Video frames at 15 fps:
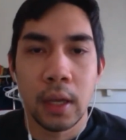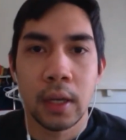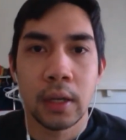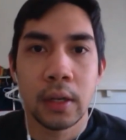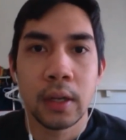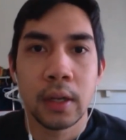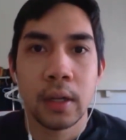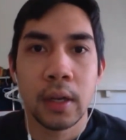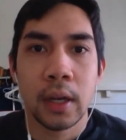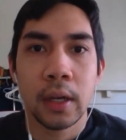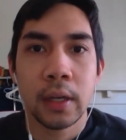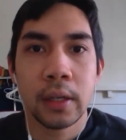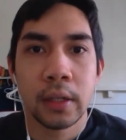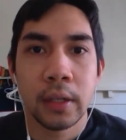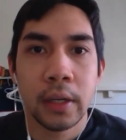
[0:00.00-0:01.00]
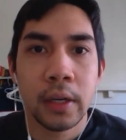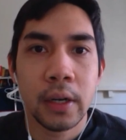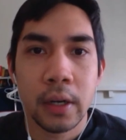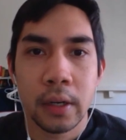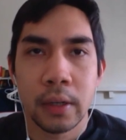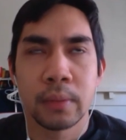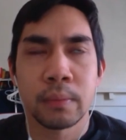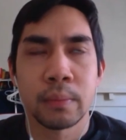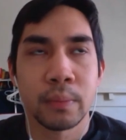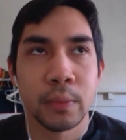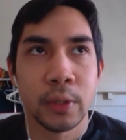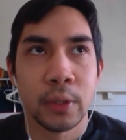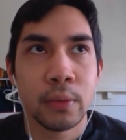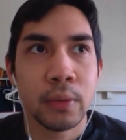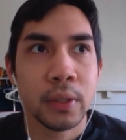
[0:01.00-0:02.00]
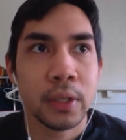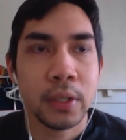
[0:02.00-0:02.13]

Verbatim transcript: And uh, hi, Lierre, um, do you want to